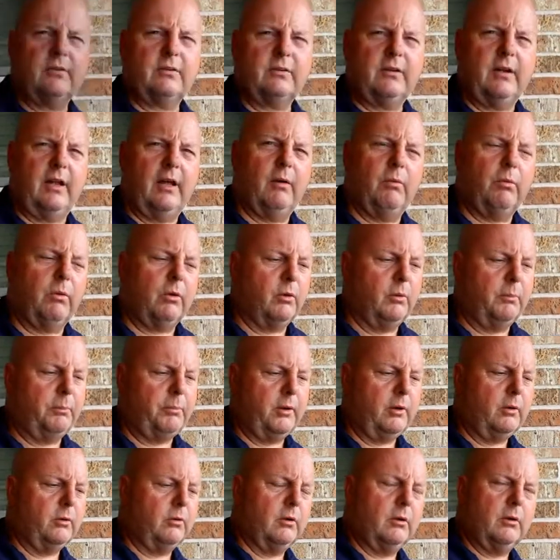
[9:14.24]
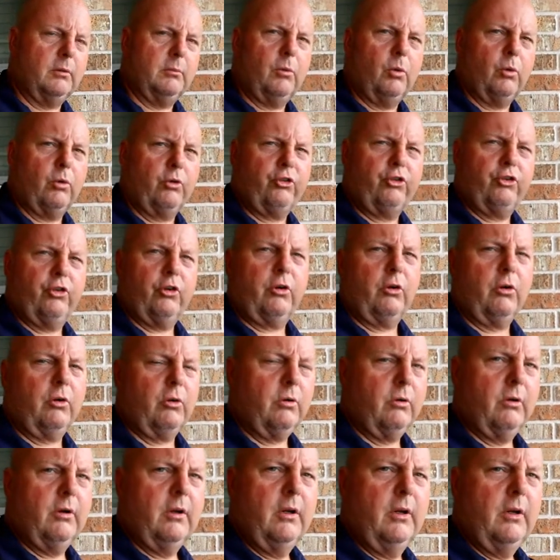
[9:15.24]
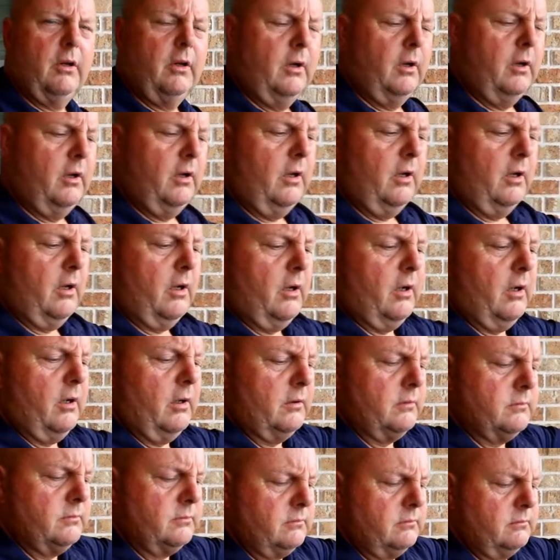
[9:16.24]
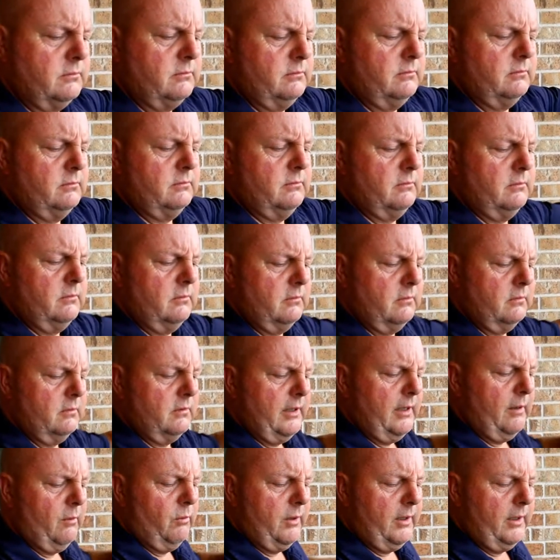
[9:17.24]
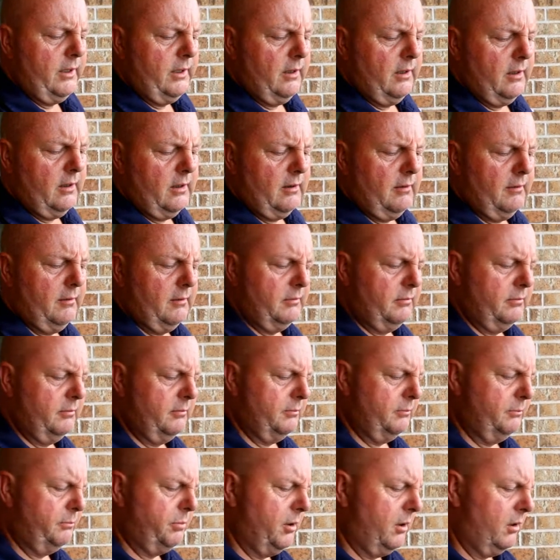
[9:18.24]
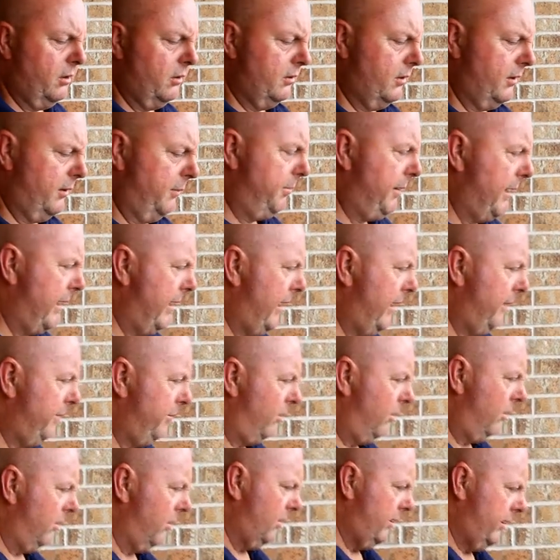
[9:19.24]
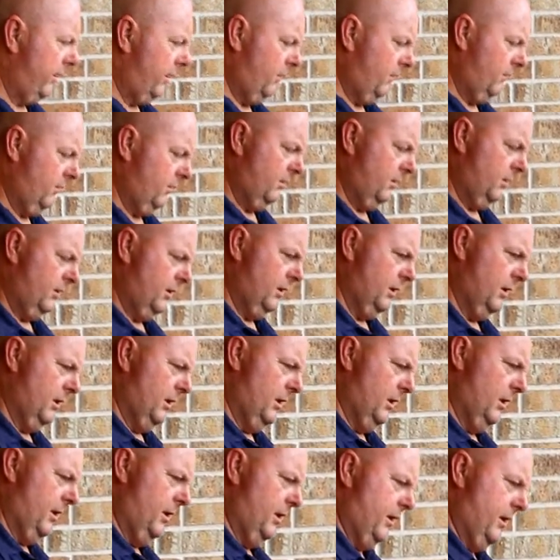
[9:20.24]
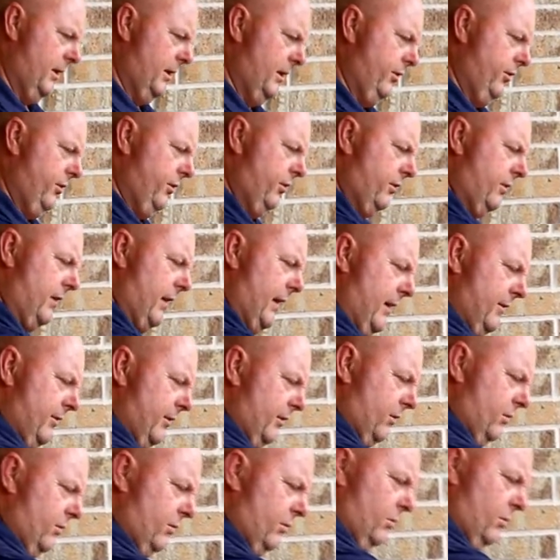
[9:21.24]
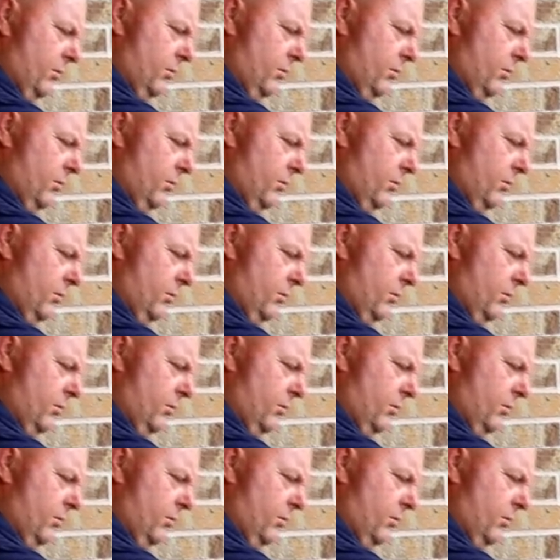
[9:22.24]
Now we're going to put on a little more sugar that we put on the pineapple earlier, and just as it's